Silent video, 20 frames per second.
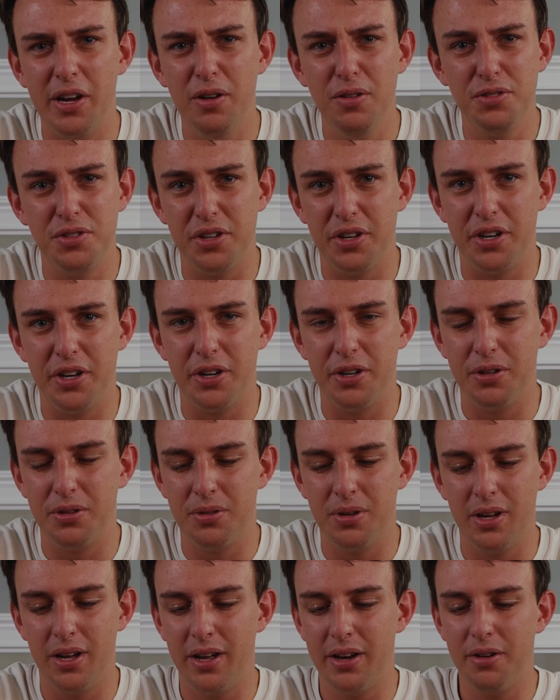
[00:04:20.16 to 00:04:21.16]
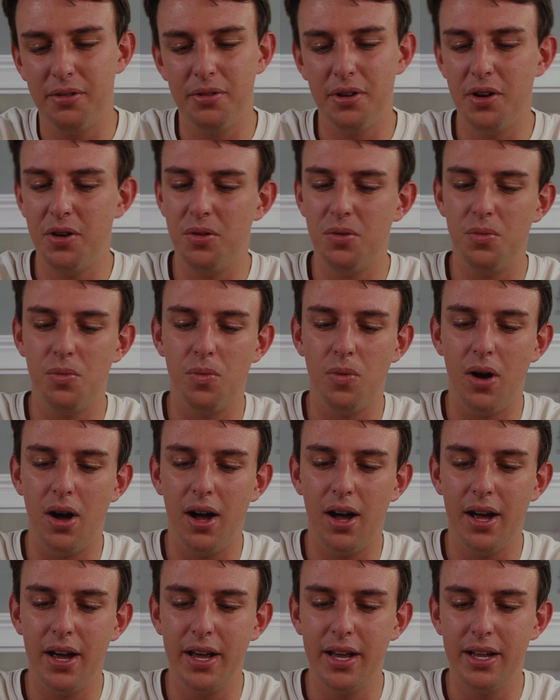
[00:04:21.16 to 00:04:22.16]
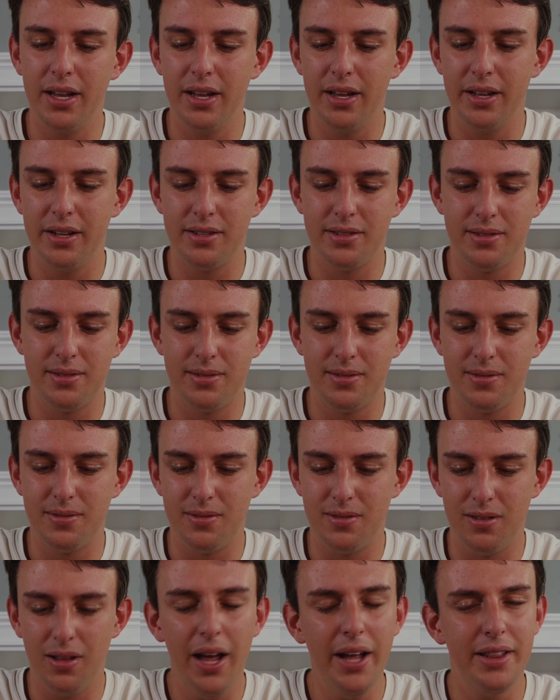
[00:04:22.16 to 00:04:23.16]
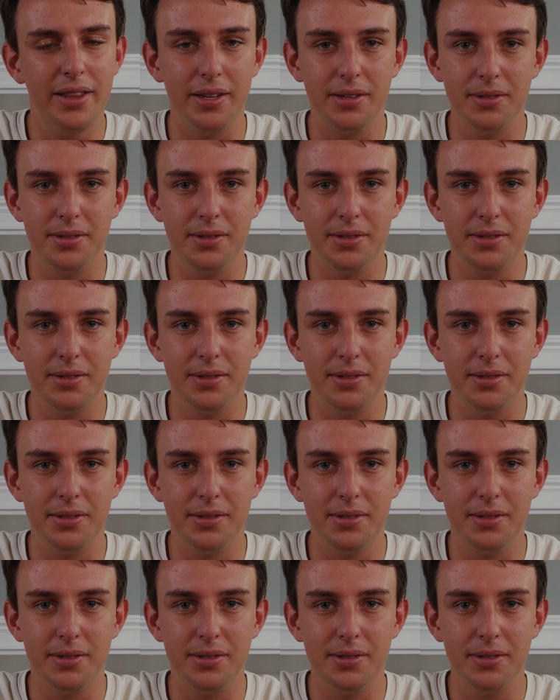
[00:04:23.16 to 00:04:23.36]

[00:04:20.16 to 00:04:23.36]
years ago. I don't know why it's like